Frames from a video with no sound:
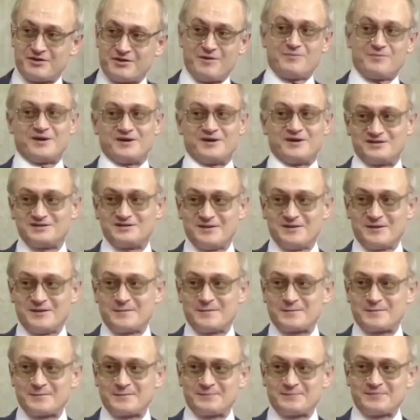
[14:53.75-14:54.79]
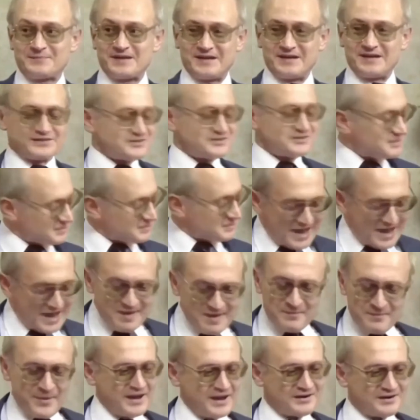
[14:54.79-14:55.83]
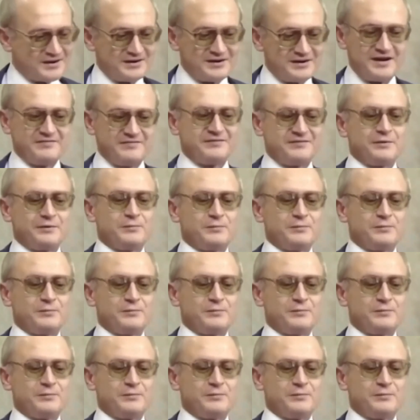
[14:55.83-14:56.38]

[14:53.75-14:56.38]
comrades. It's the same pattern